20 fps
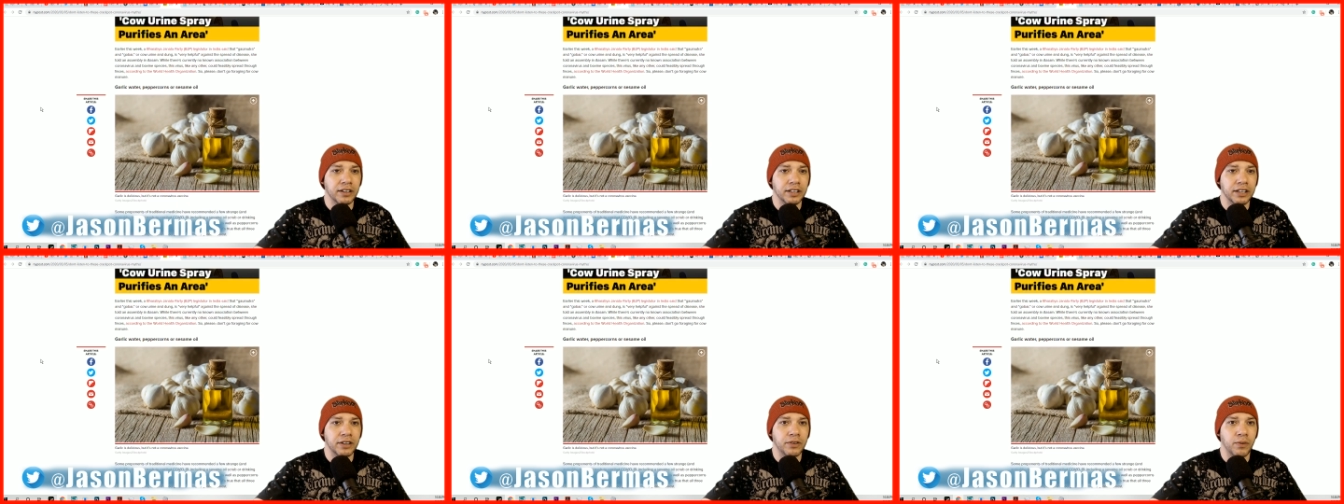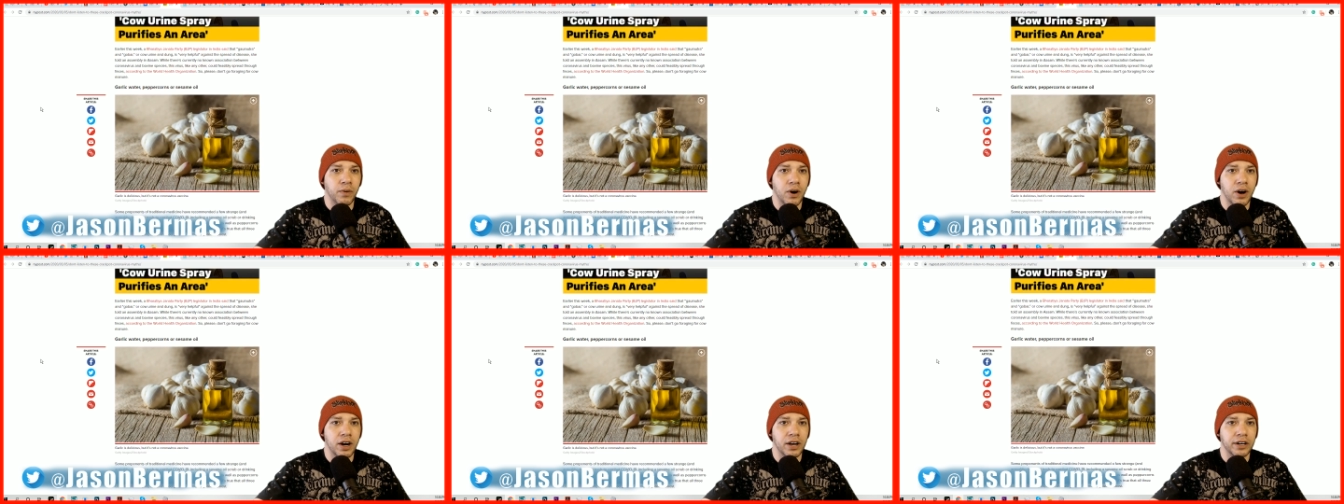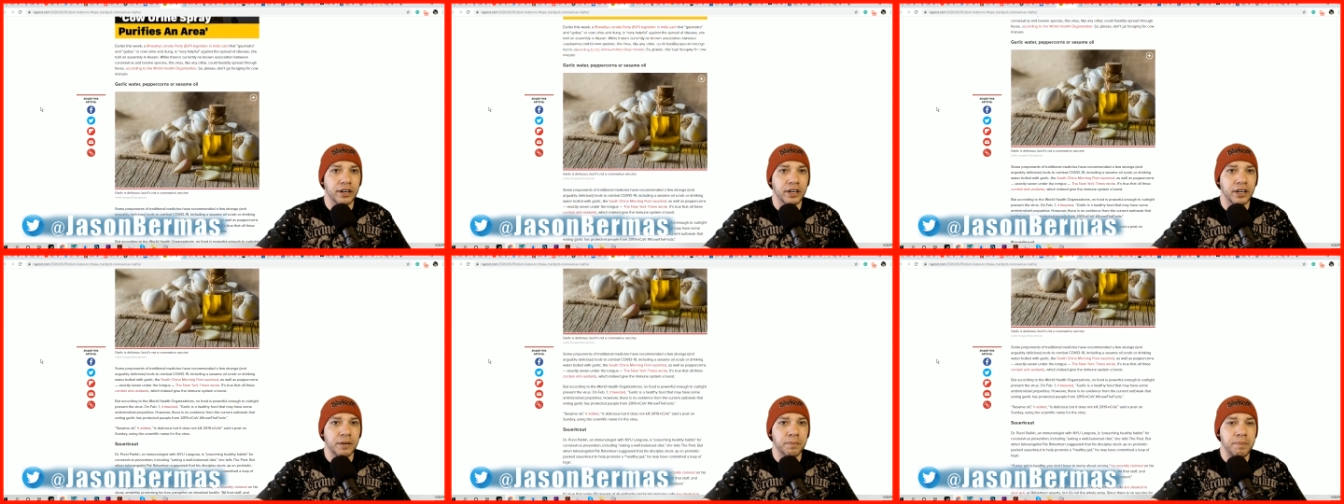
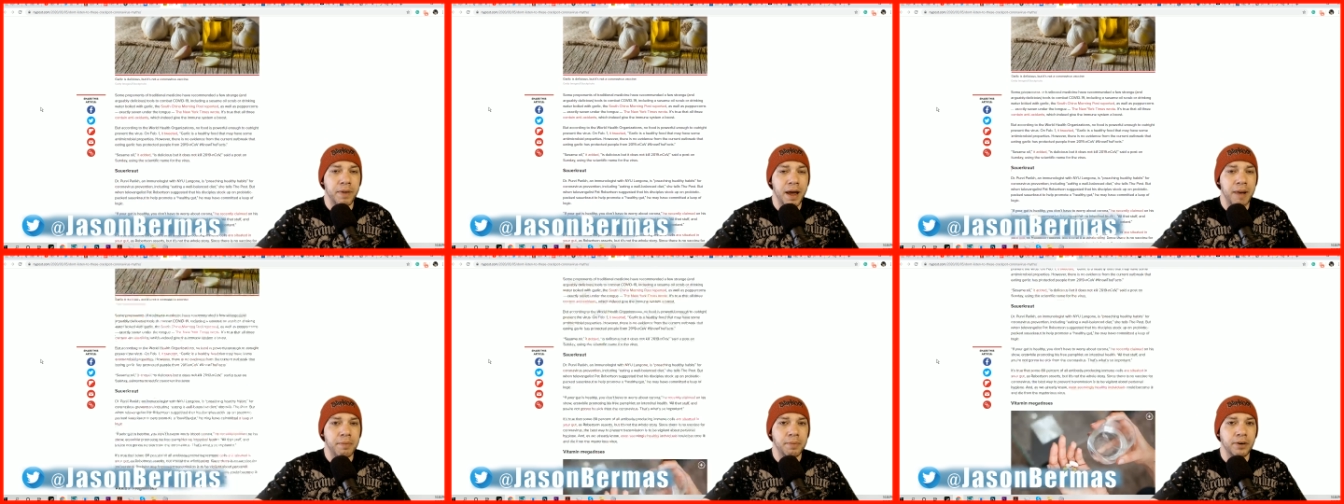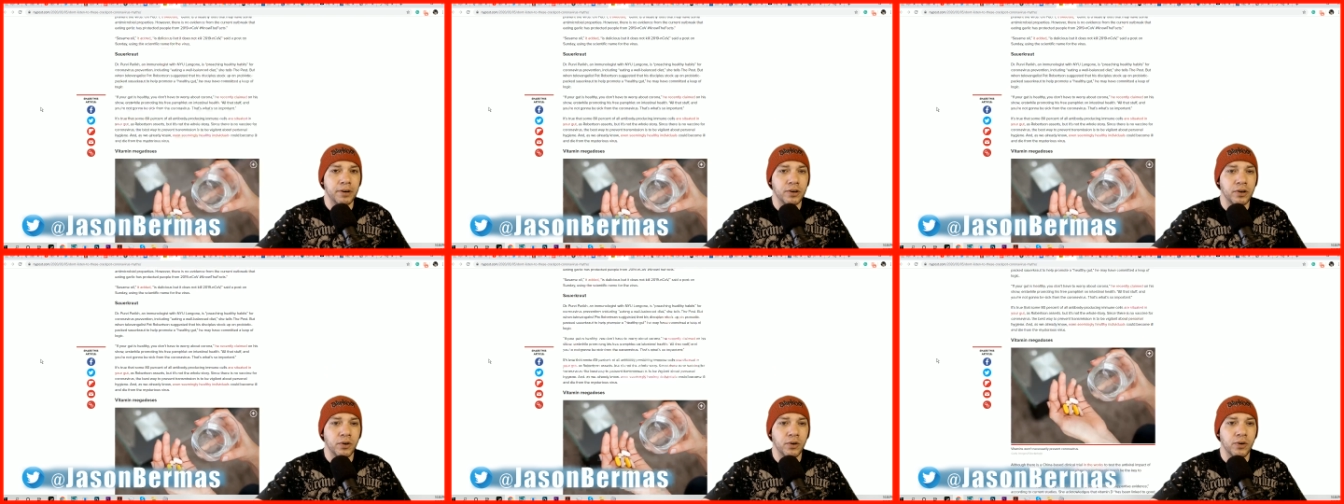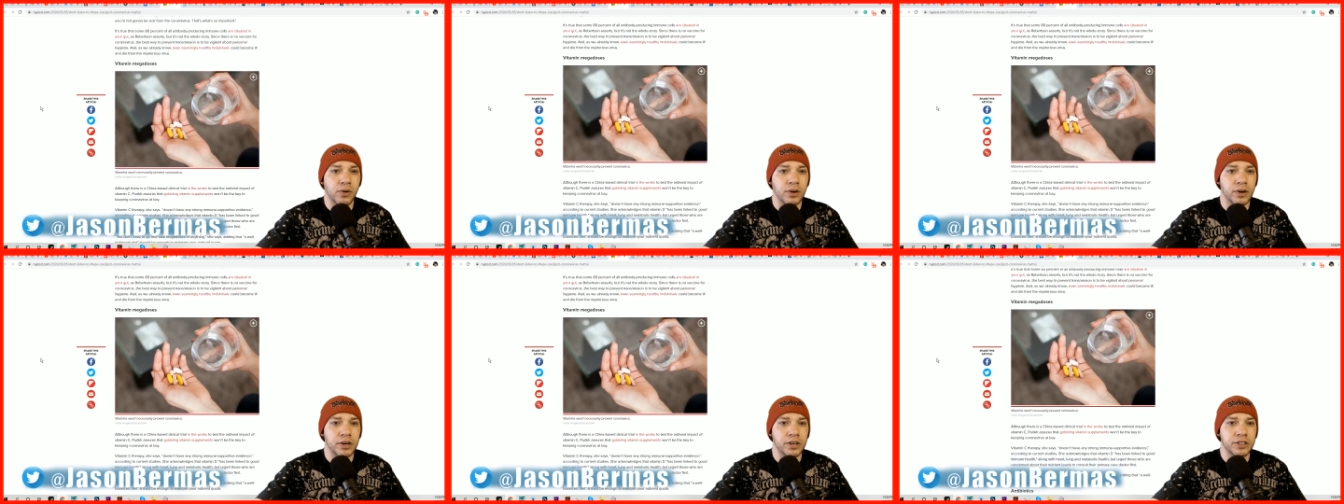water,
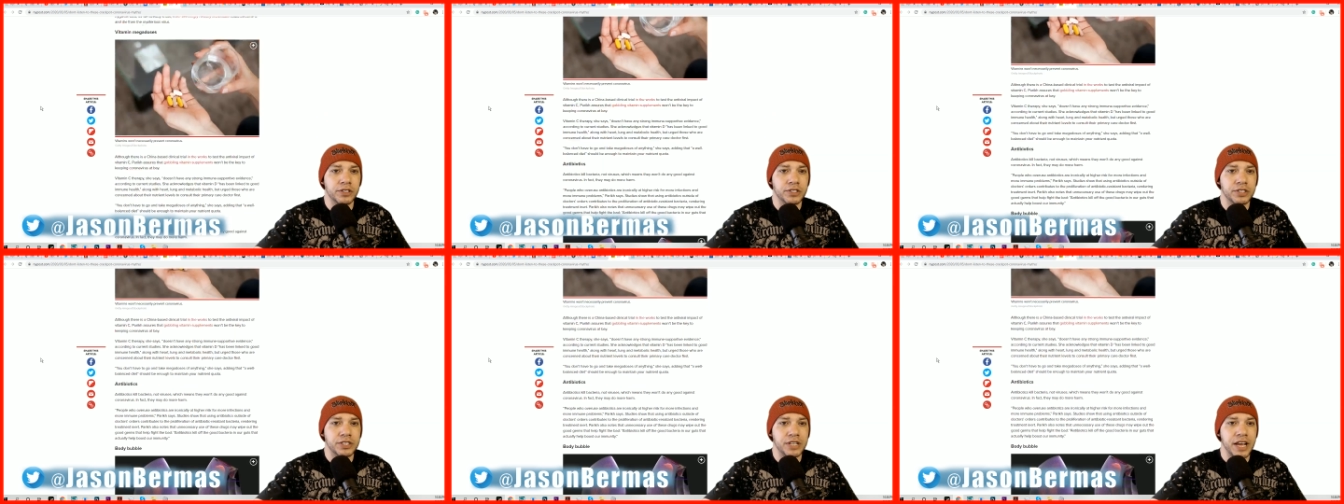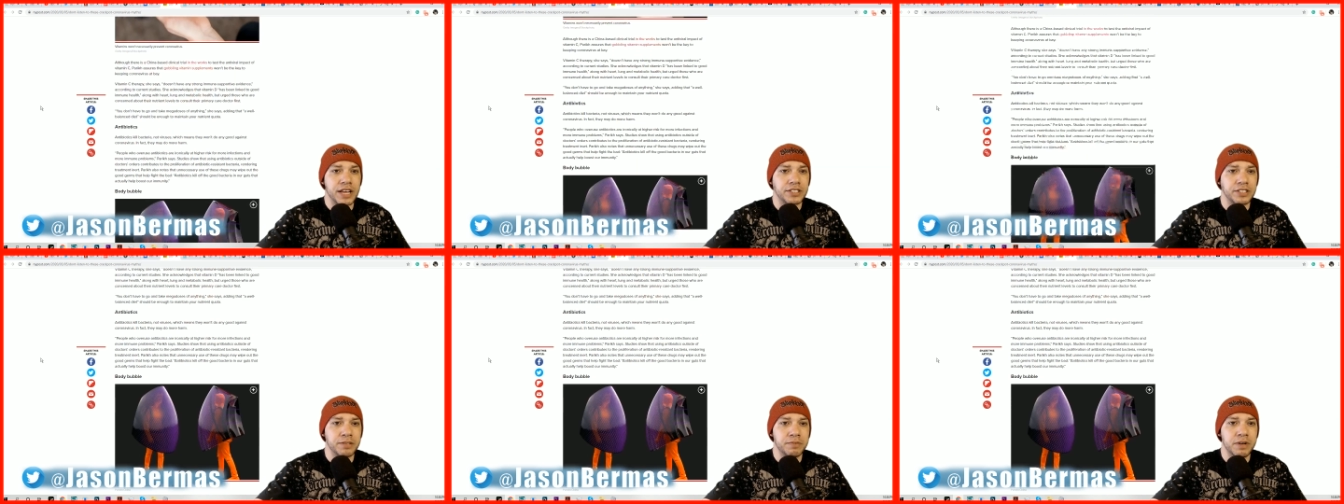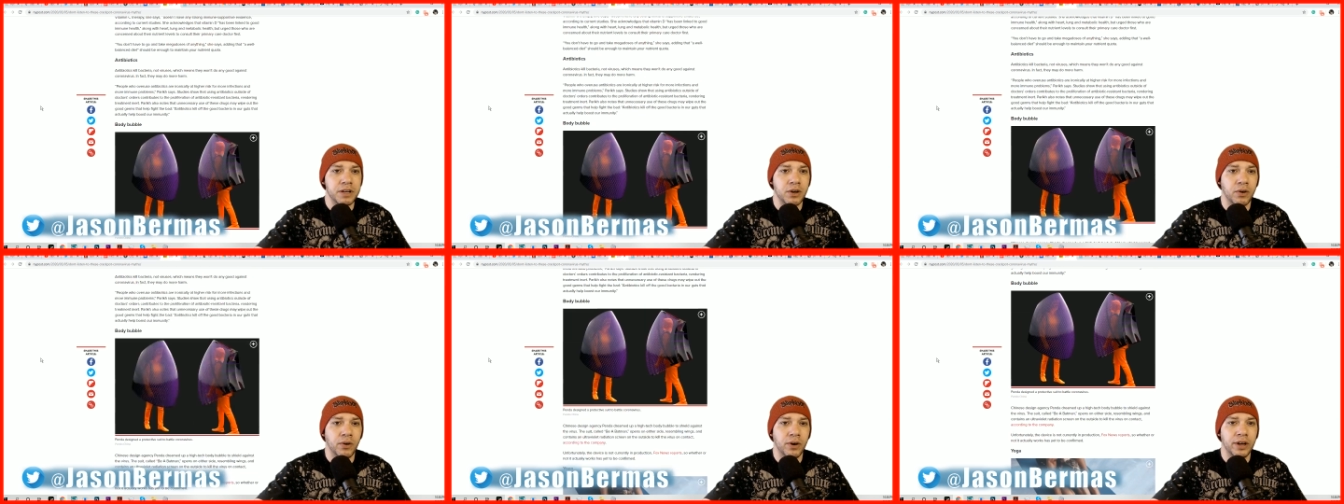peppercorns, sesame
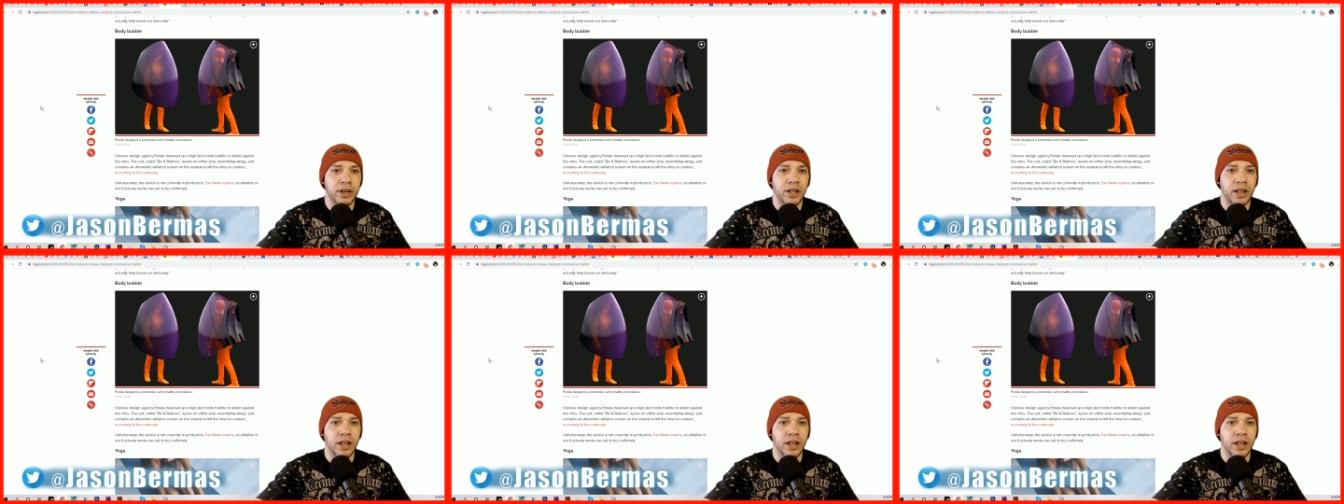oil.